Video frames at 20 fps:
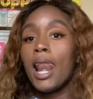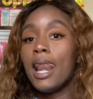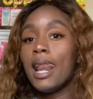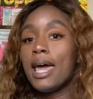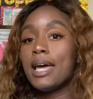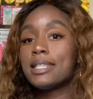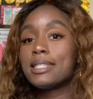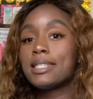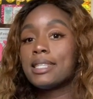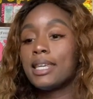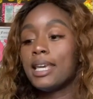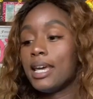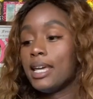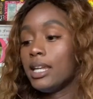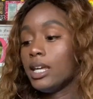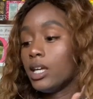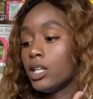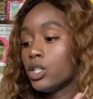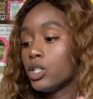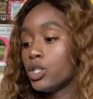let's
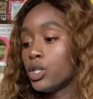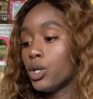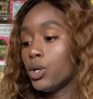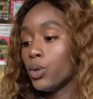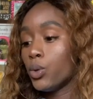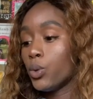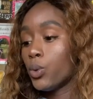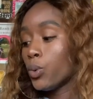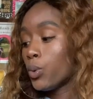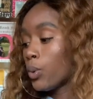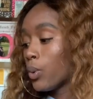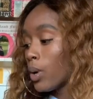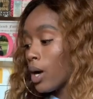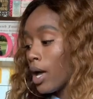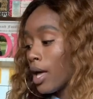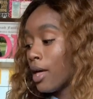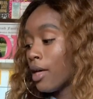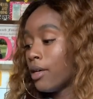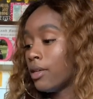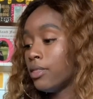get
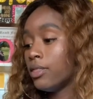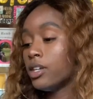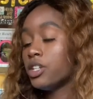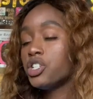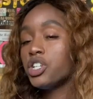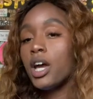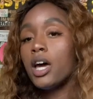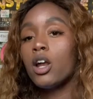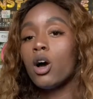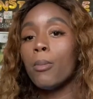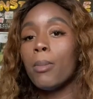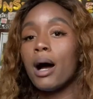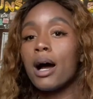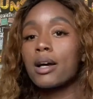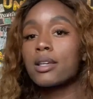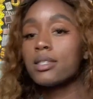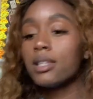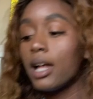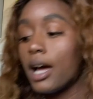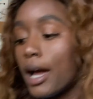into the shadow box